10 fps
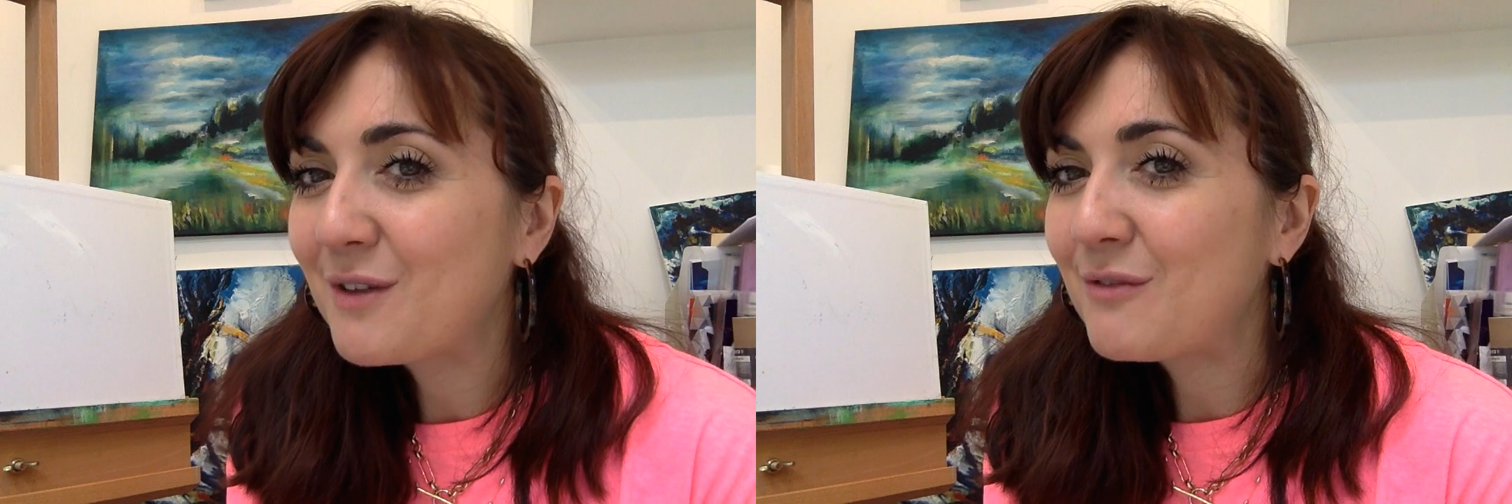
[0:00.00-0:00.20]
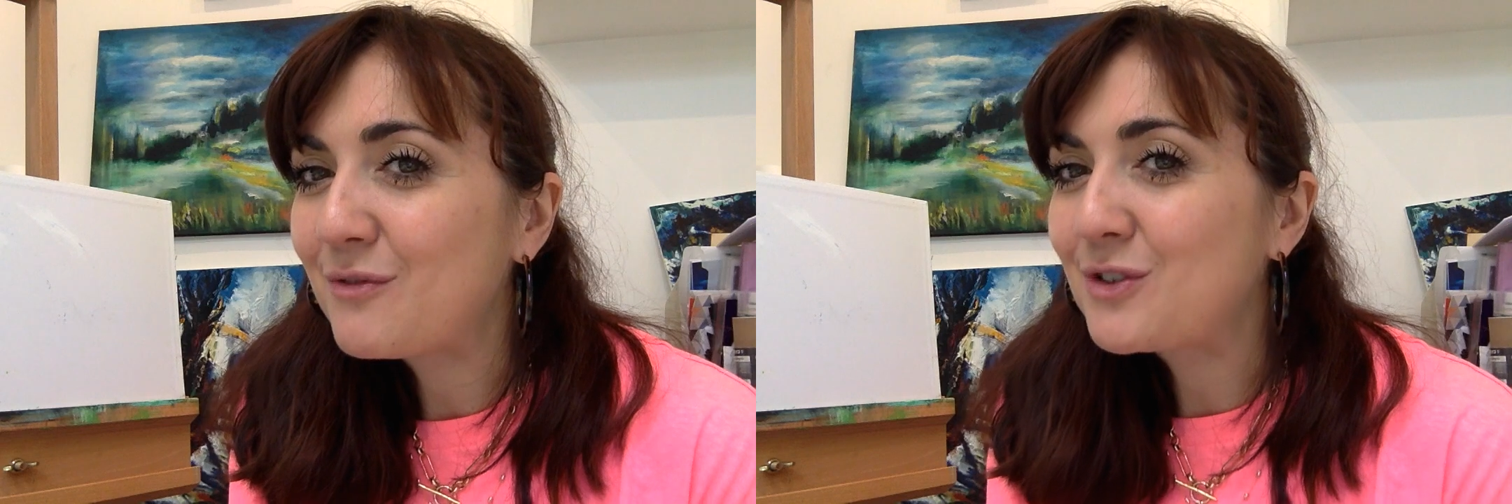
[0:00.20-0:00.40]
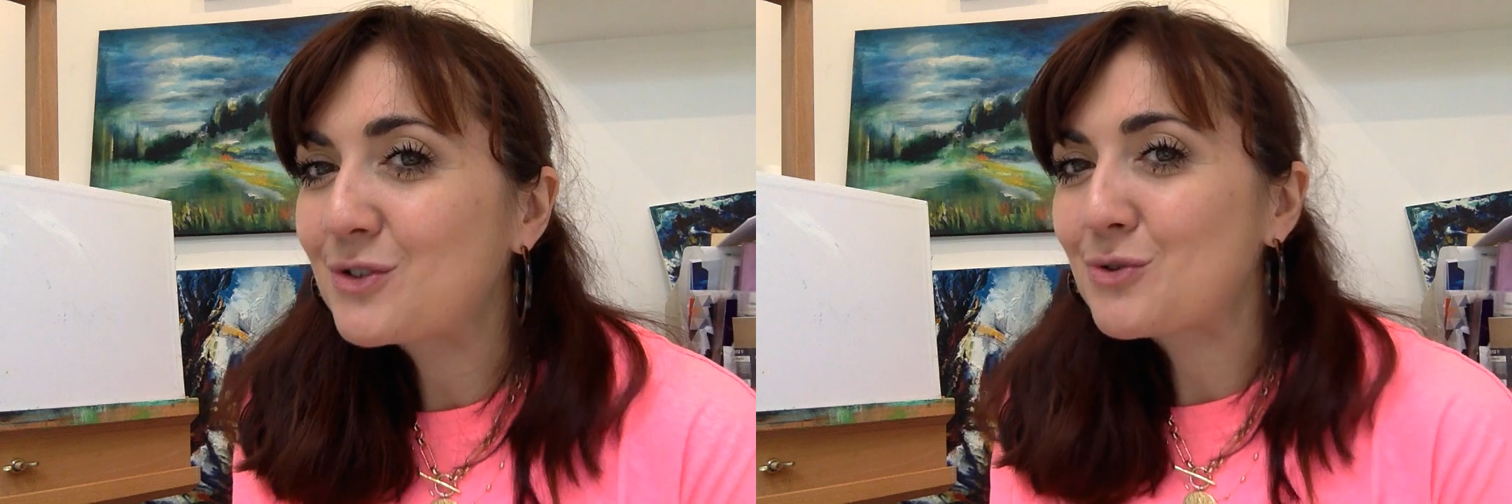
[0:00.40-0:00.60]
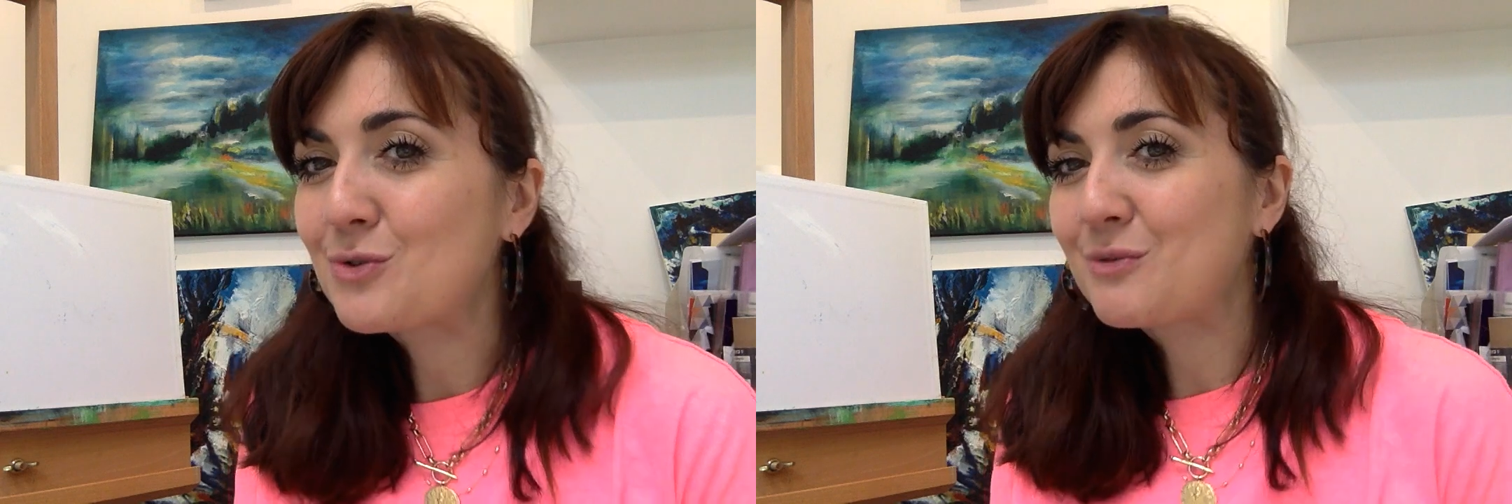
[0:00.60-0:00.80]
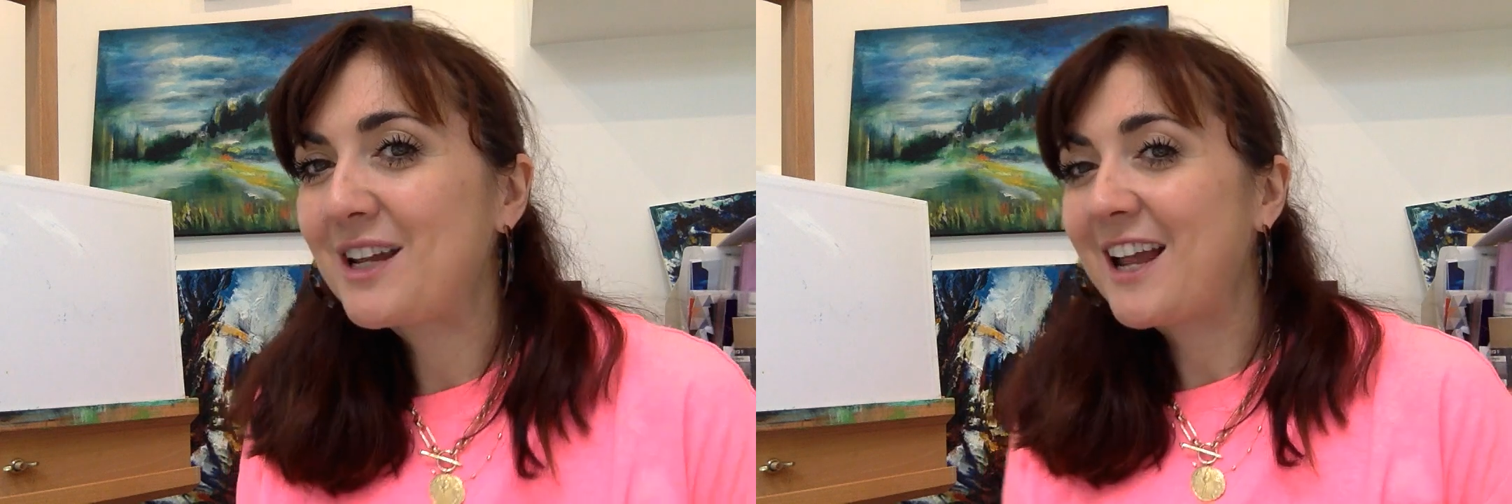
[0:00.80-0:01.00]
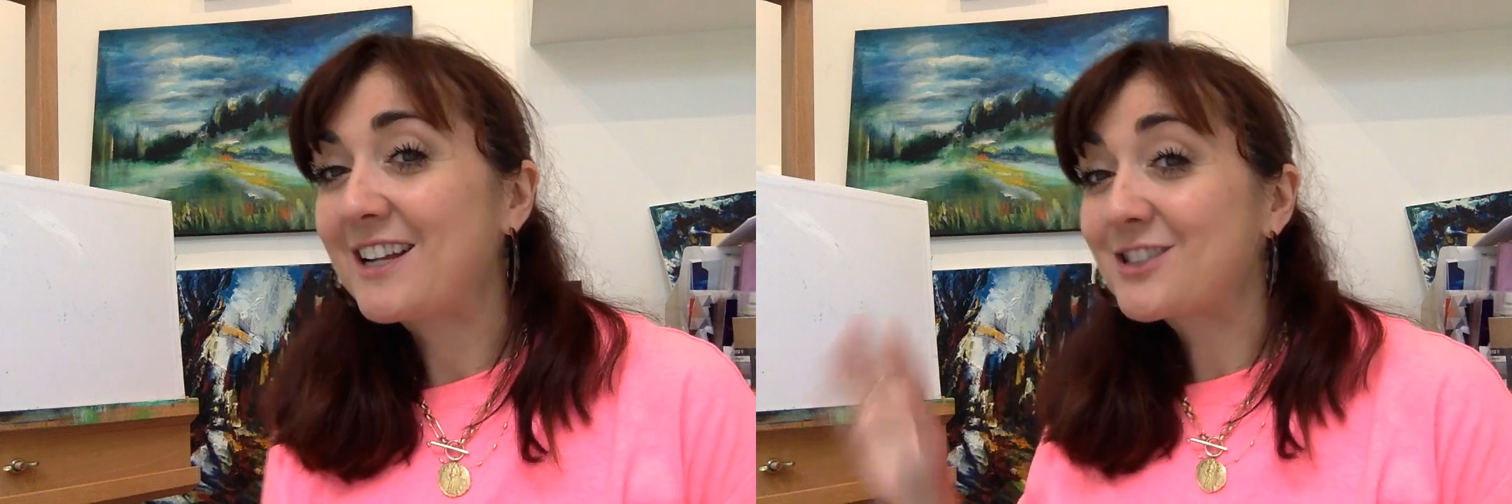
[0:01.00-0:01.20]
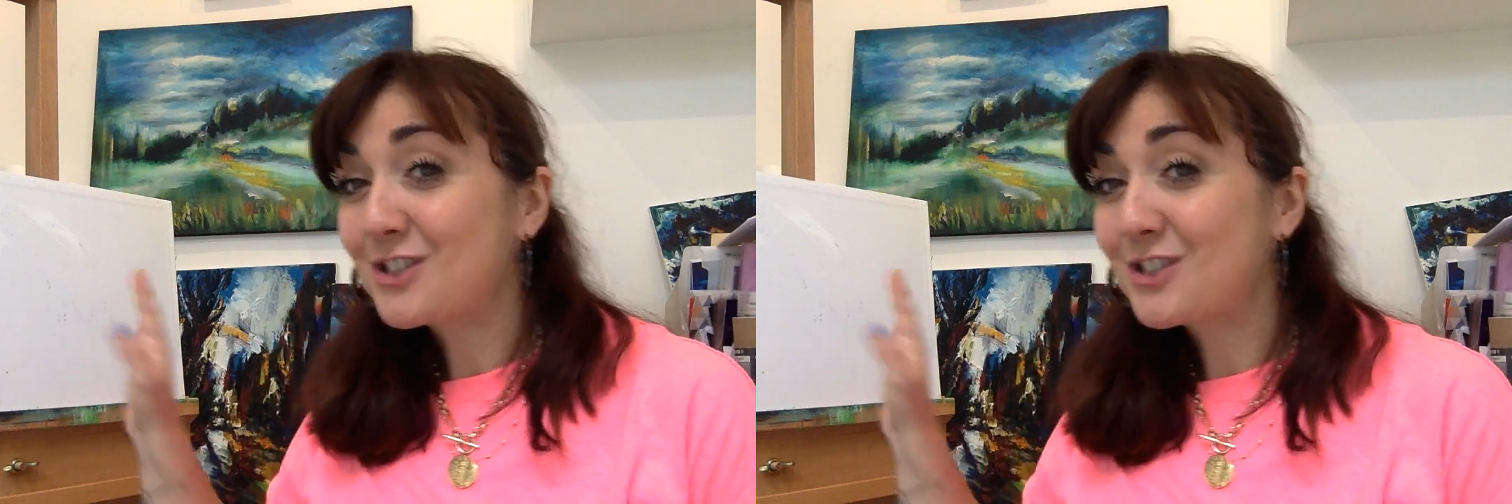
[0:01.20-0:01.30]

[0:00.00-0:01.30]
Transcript: with the story and